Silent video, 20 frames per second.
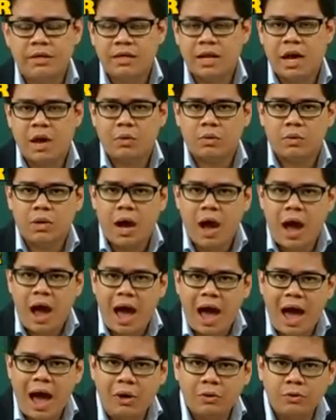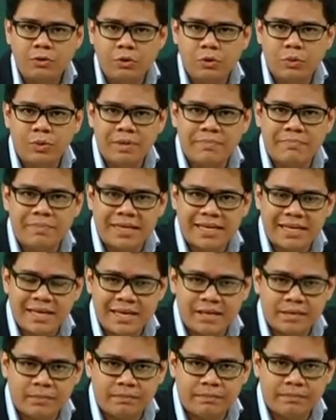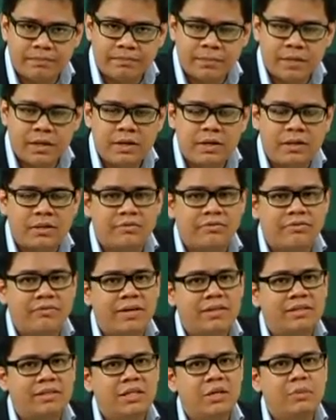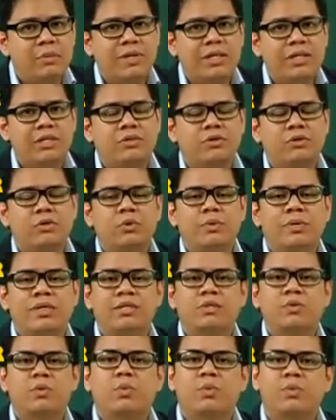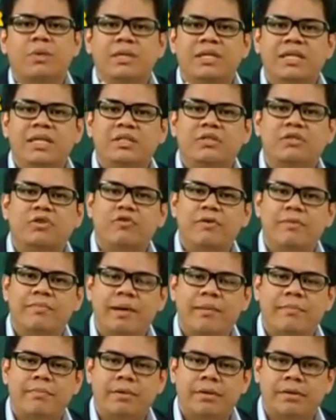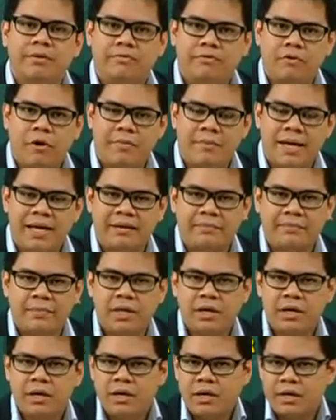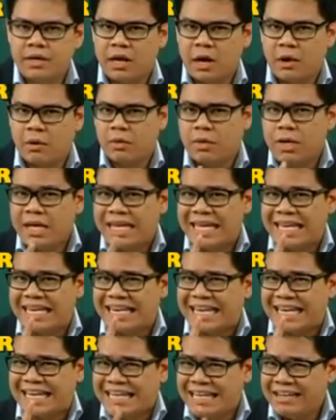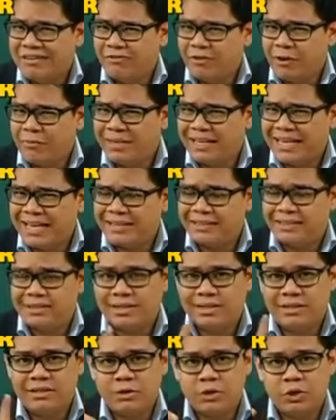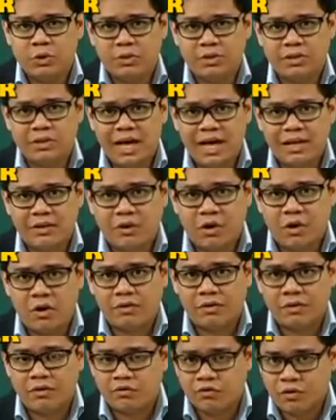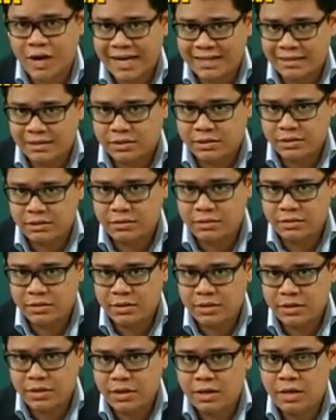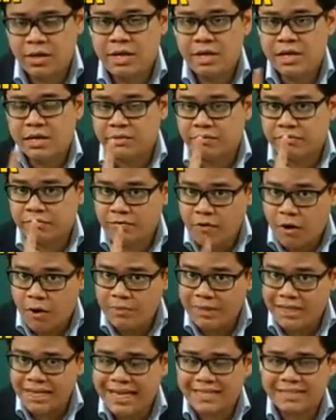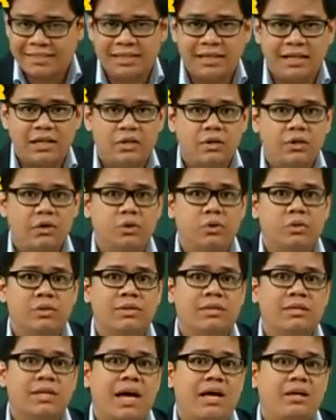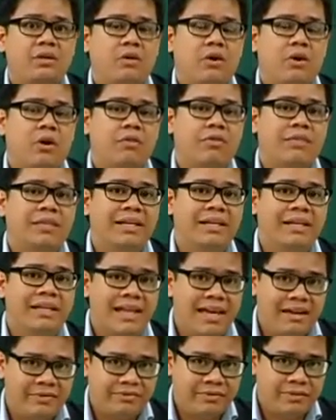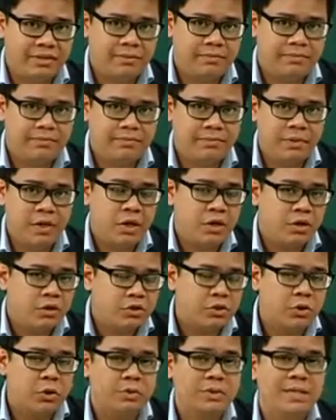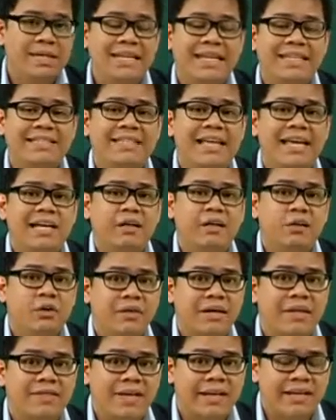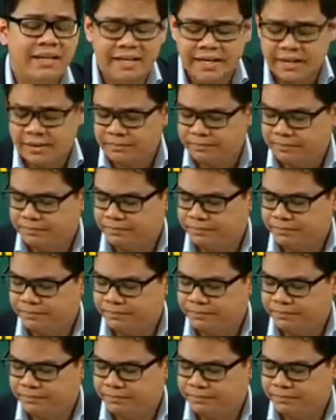Now, how do we begin? The first thing we need to do is we need to remember the format. Now, in an informal letter, you start on the right. In a formal letter, you start on the left. So let's take a look at that again.